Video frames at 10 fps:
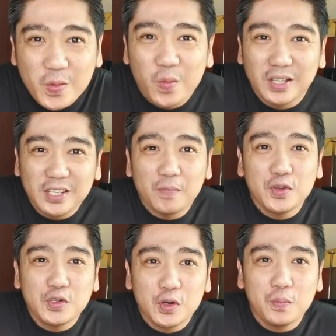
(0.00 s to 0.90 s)
What's up
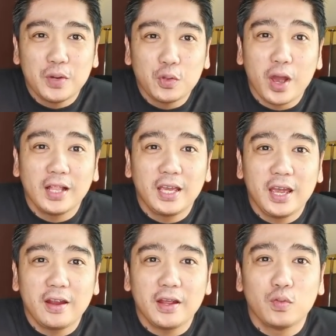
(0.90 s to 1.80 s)
YouTube? Manuel
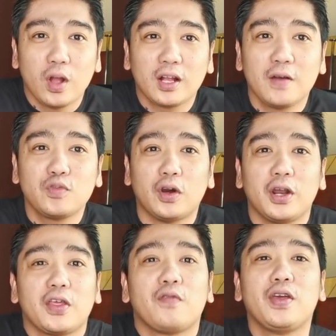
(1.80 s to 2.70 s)
here and welcome to
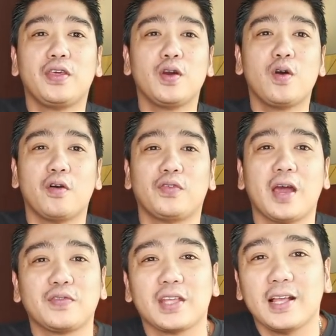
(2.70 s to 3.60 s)
another video of
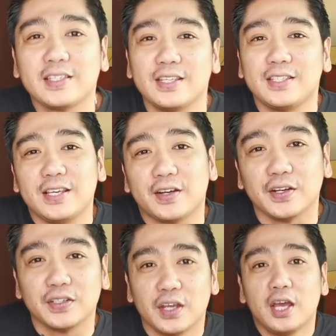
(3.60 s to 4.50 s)
Lifestyles and
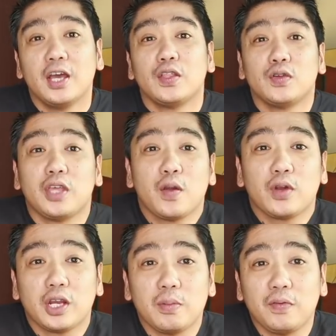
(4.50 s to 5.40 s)
Sneakers. Today
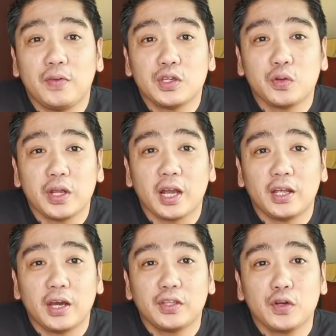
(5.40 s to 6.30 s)
we're going to be featuring
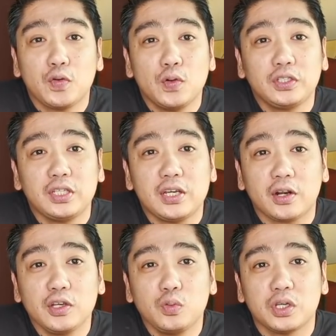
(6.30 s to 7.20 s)
another cool
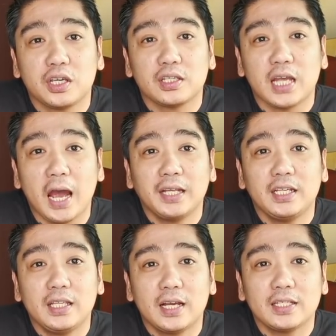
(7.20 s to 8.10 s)
sneakers which is the
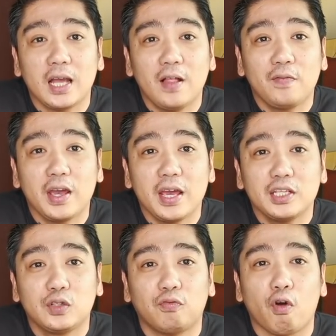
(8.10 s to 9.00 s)
Adidas Alpha
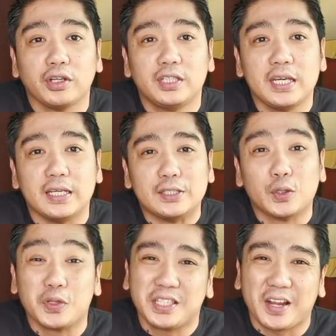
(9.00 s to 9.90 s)
Edge 4D.
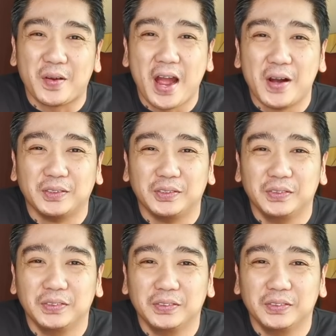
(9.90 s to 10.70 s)
So stick around.